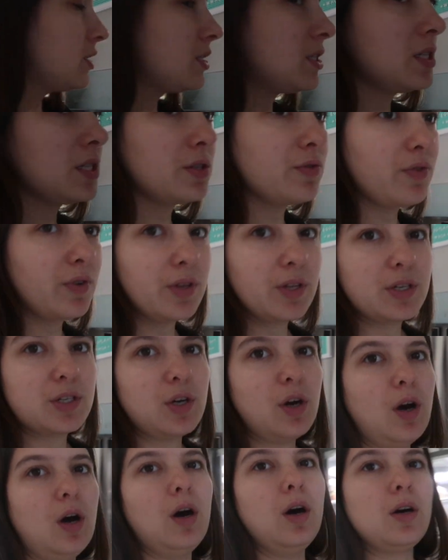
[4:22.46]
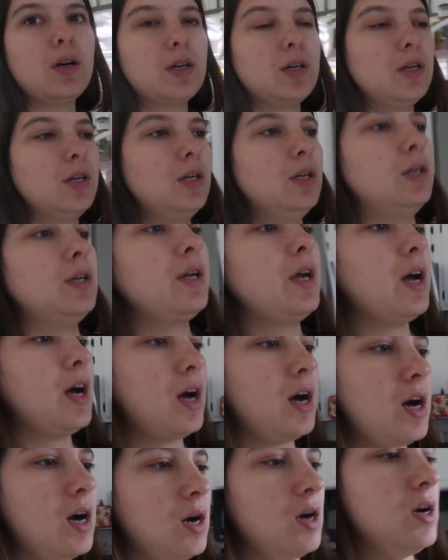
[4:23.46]
This is for the dog. Yep.
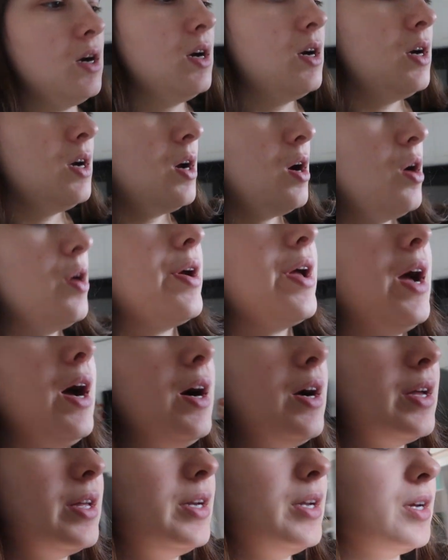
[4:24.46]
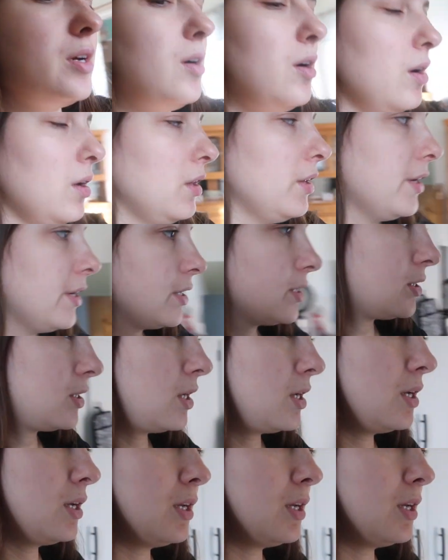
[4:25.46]
Pasta. Oh yeah, onion and garlics.